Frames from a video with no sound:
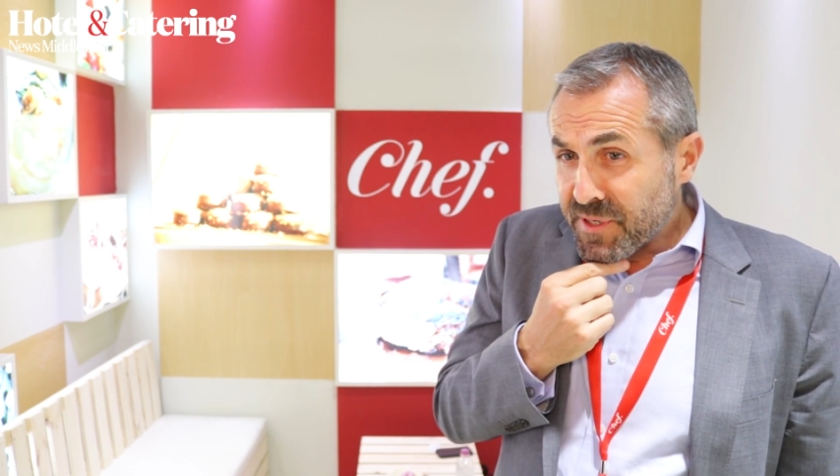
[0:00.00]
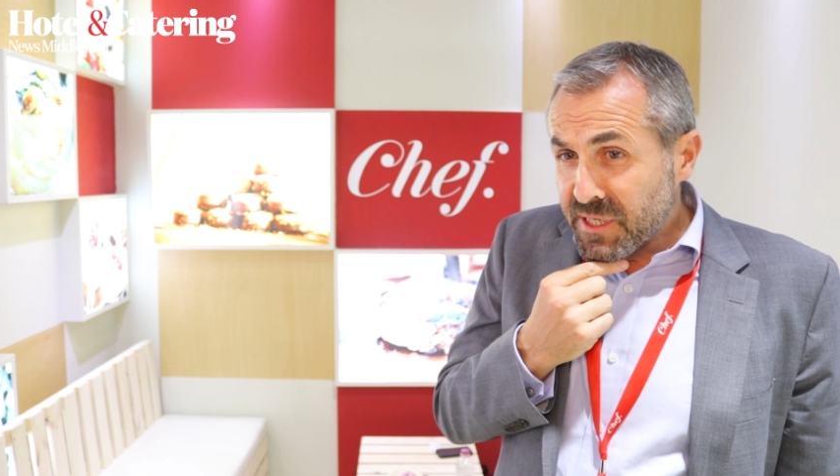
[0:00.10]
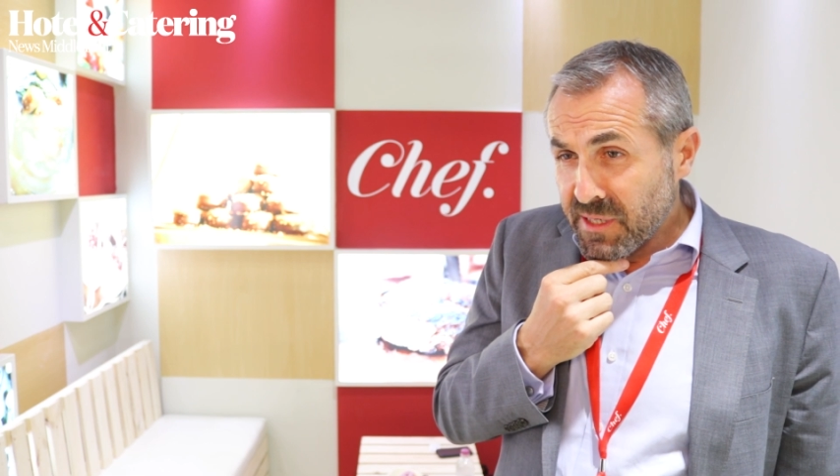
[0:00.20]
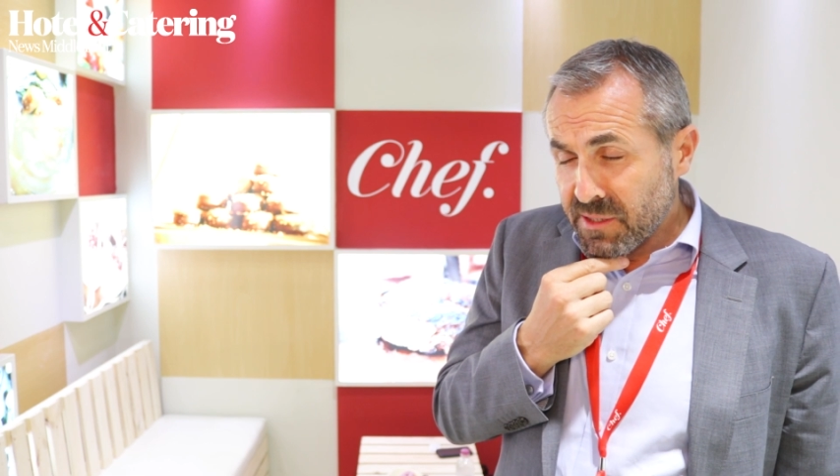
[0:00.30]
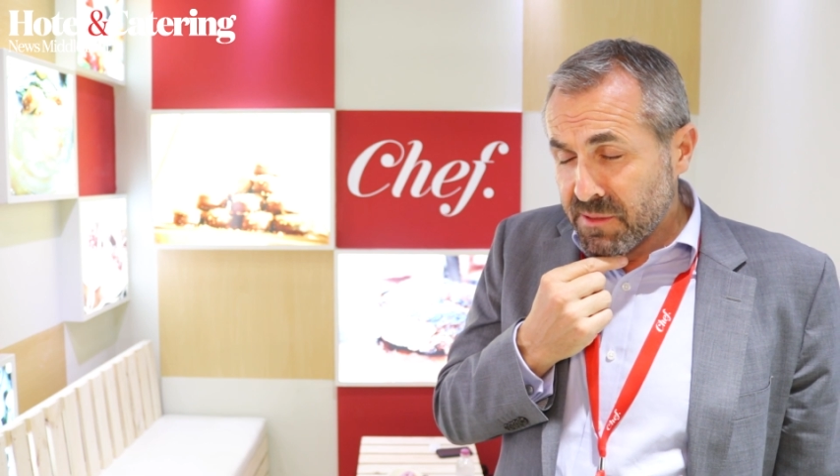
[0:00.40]

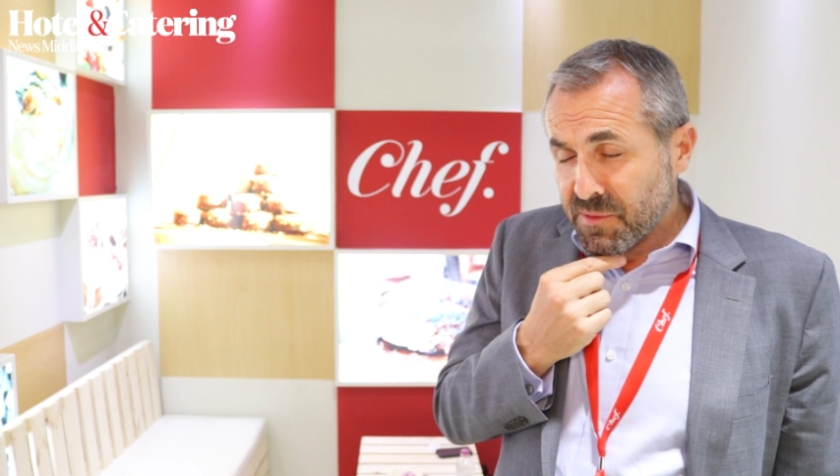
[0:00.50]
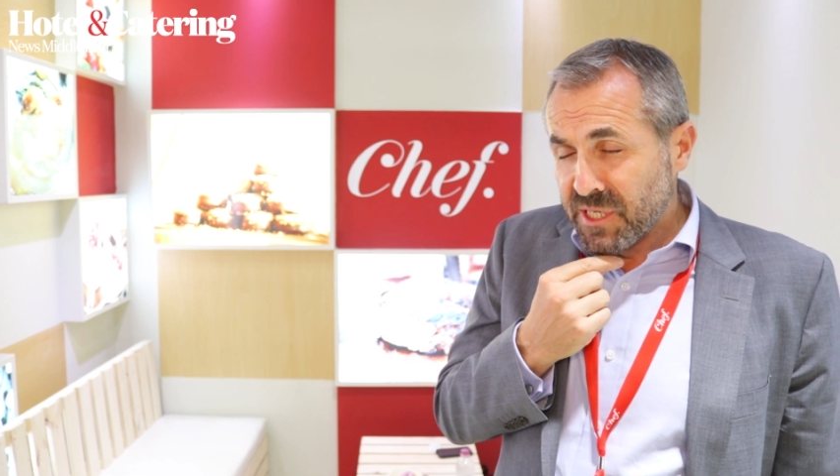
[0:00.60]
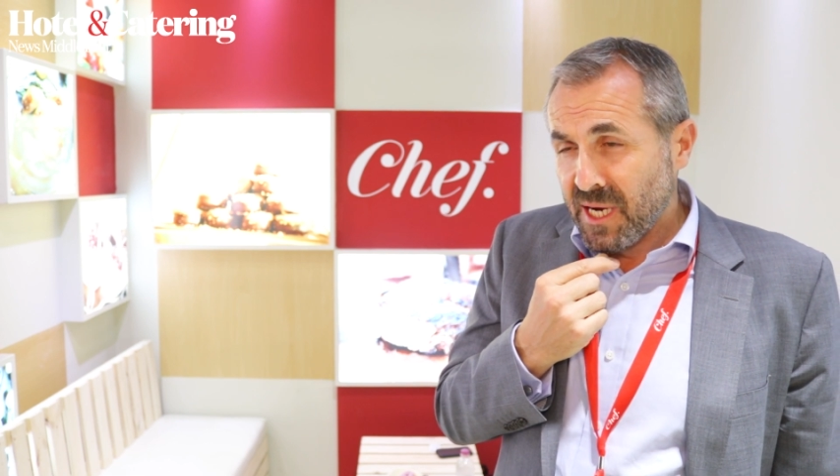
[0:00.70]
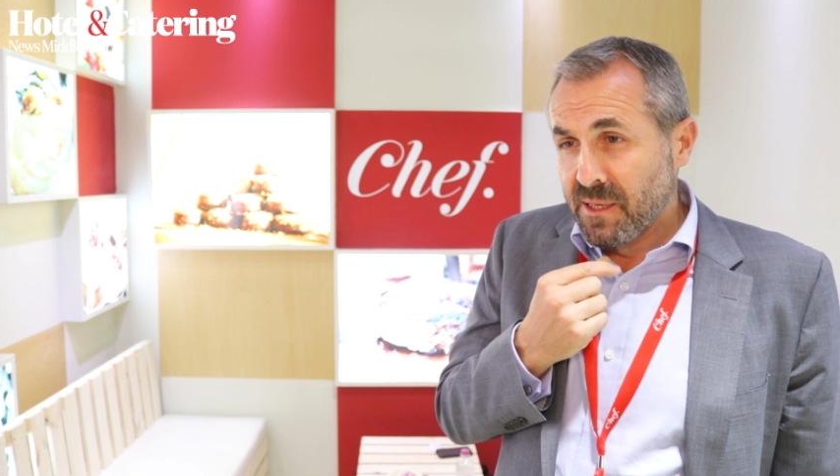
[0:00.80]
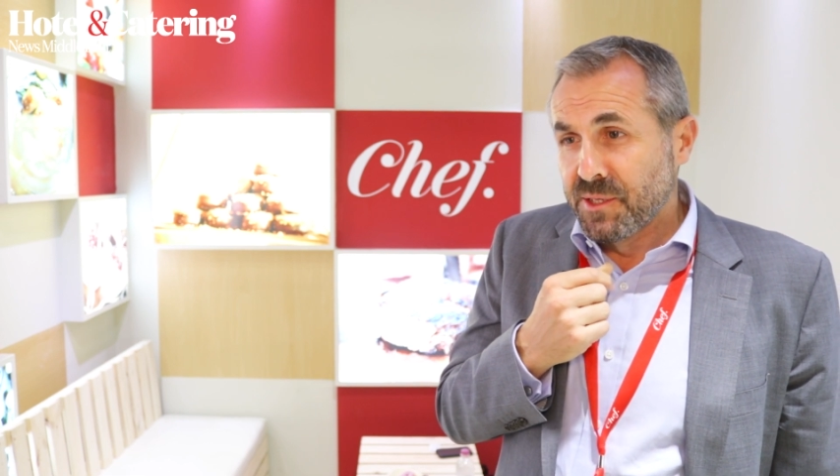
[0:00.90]
seen some
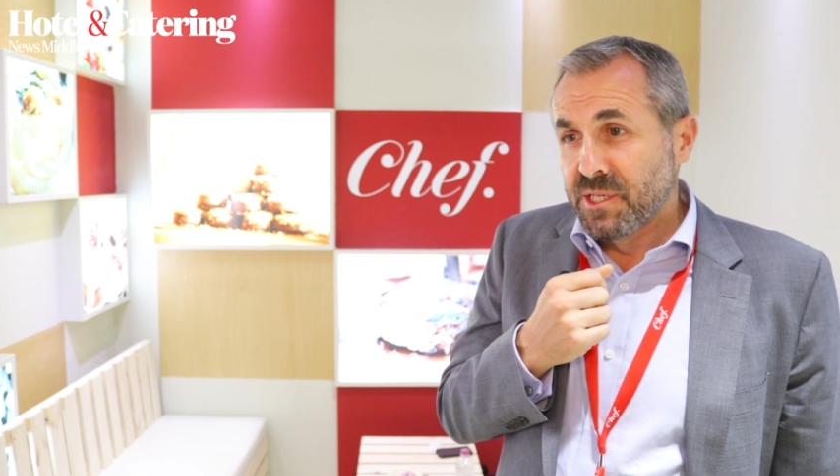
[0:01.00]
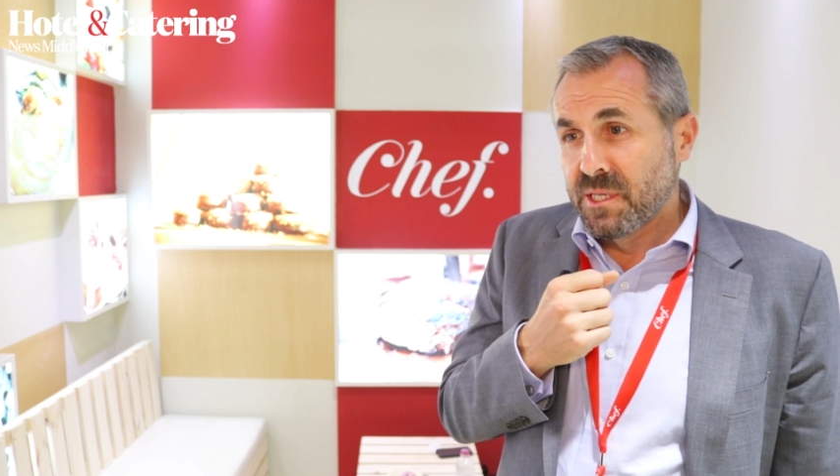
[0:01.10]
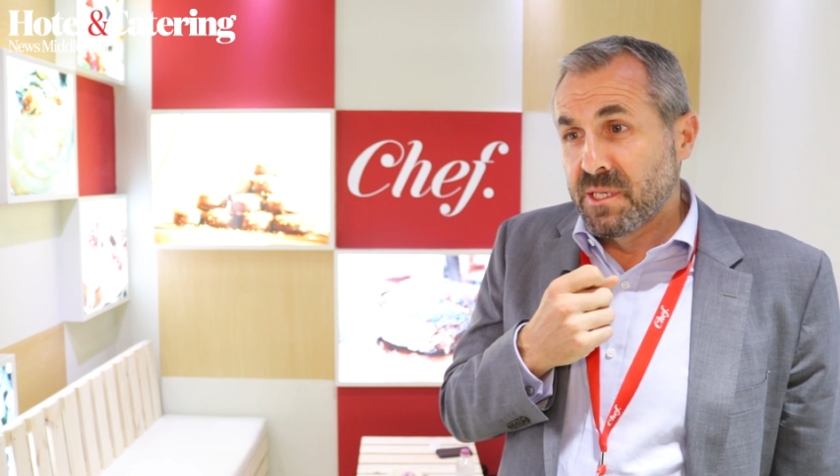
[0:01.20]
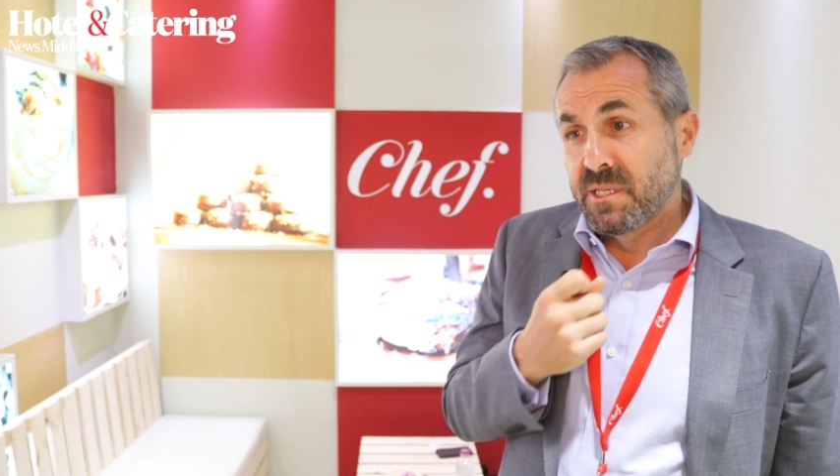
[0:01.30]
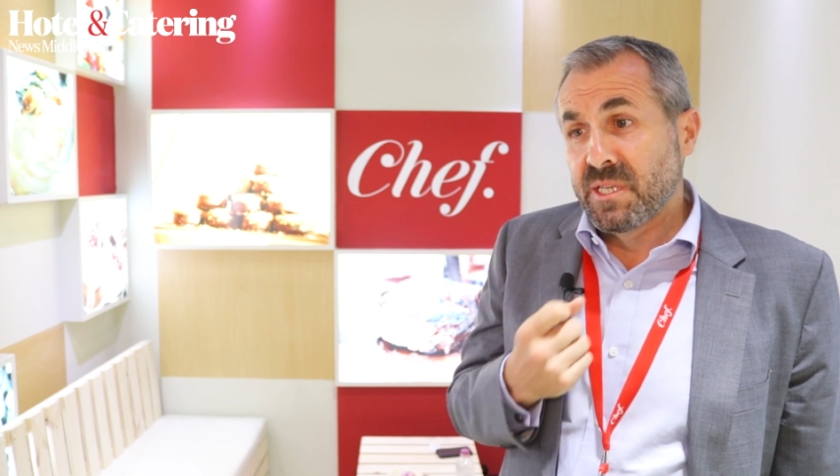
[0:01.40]

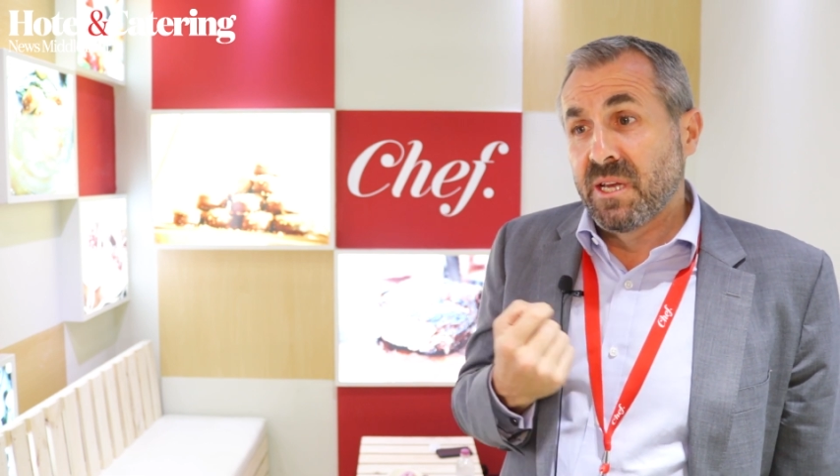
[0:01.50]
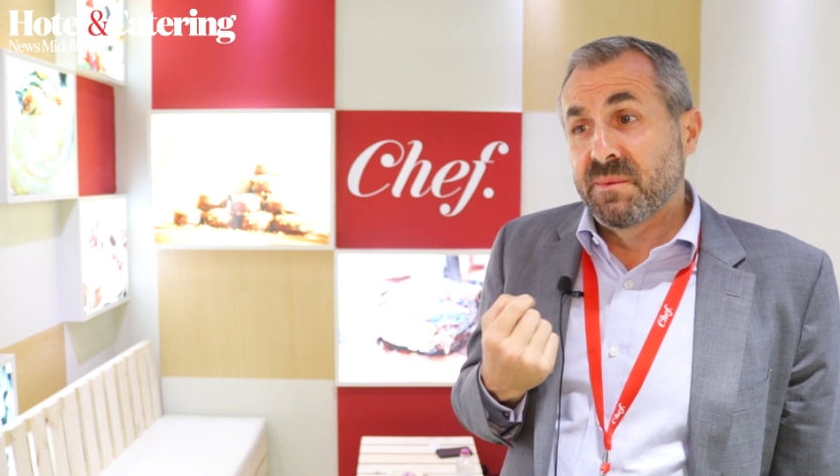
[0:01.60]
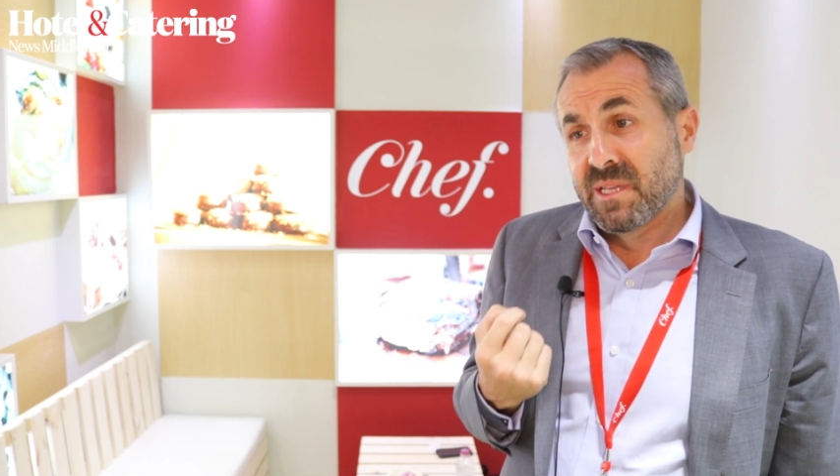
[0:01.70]
challenges in terms